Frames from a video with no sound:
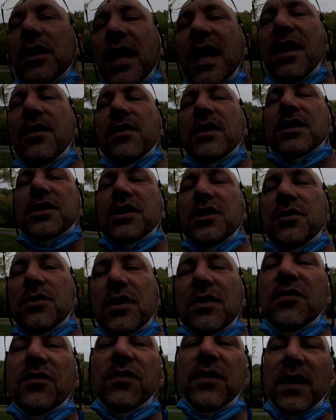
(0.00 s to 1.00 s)
larynx and you
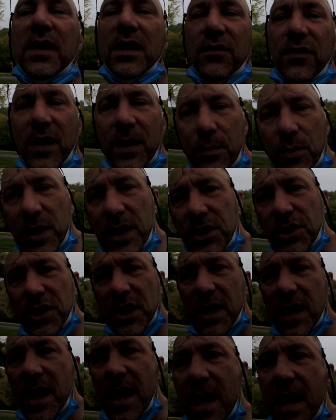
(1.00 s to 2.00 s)
can feel the
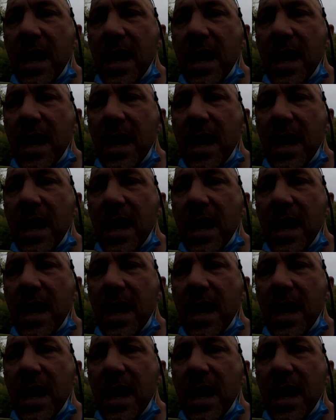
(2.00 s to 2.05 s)
vibration.